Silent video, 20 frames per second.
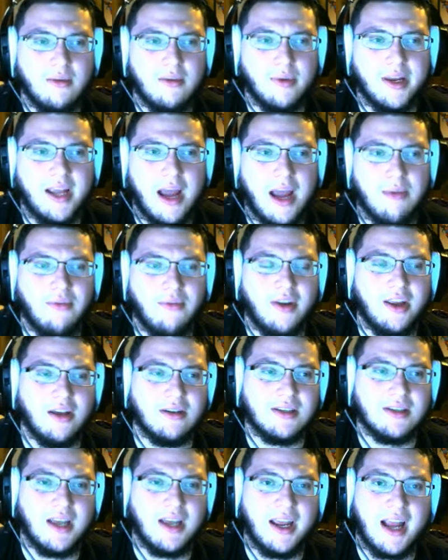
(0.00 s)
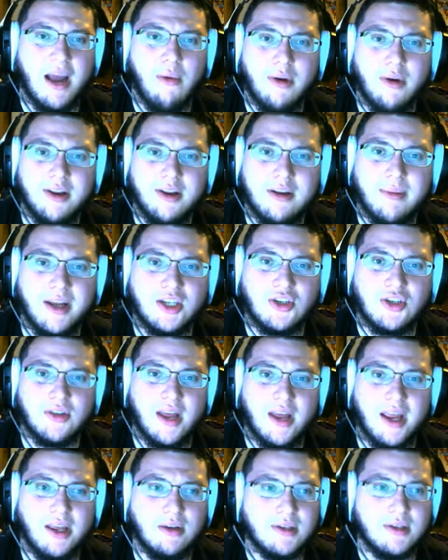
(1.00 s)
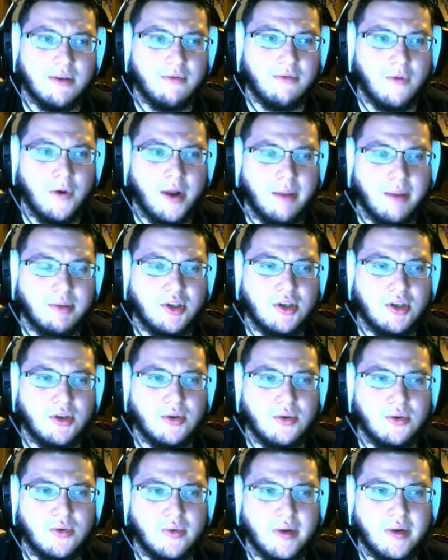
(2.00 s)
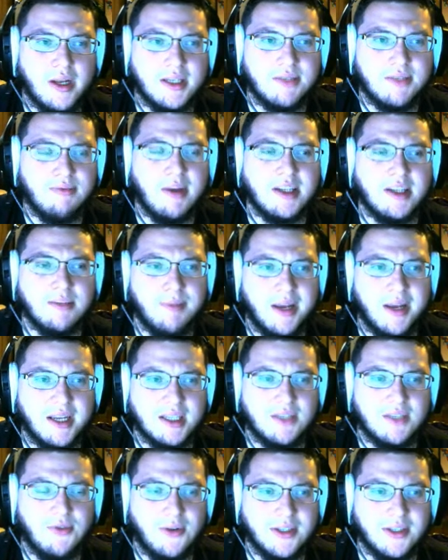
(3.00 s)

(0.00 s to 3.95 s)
recap videos, like, I wanted to make sure that I use Infernape to its biggest,